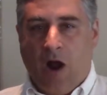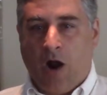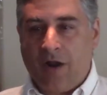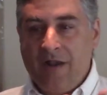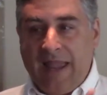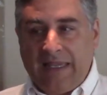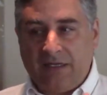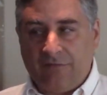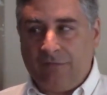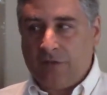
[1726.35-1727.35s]

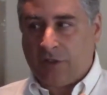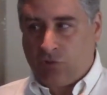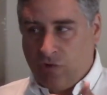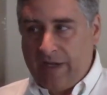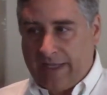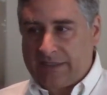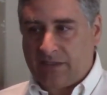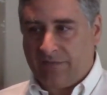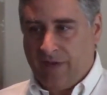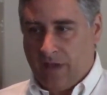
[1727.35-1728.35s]
the critics
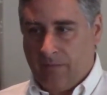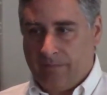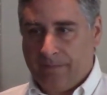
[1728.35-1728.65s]
of him,